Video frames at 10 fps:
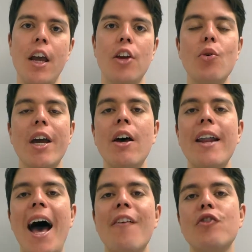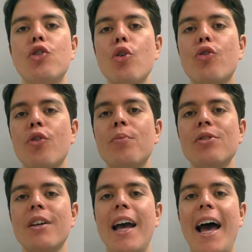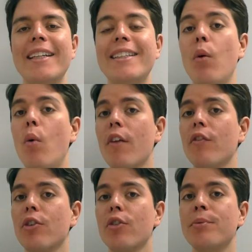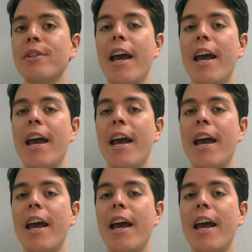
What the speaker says: You cannot have two groups and tell one of the groups,